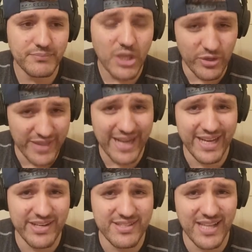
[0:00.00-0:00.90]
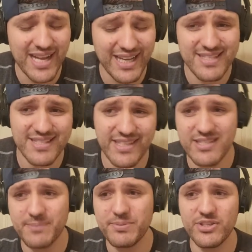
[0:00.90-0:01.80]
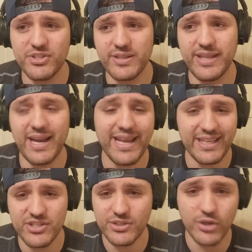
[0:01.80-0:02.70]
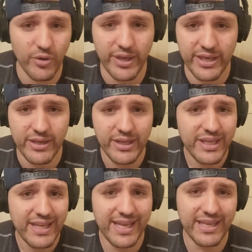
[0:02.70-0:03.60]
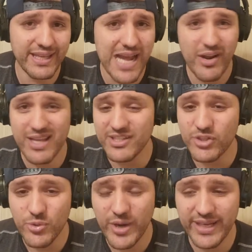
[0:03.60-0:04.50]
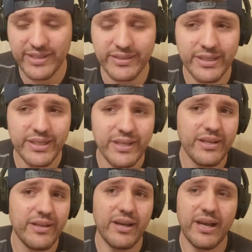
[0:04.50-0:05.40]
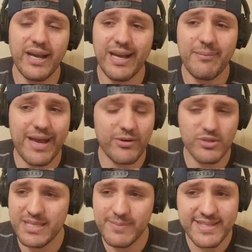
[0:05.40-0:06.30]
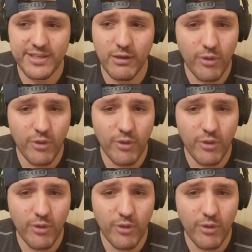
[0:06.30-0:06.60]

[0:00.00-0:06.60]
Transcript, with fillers: or that kind of stock, I see it as a position that I can just go in and get out as a trade. Uh, I don't see myself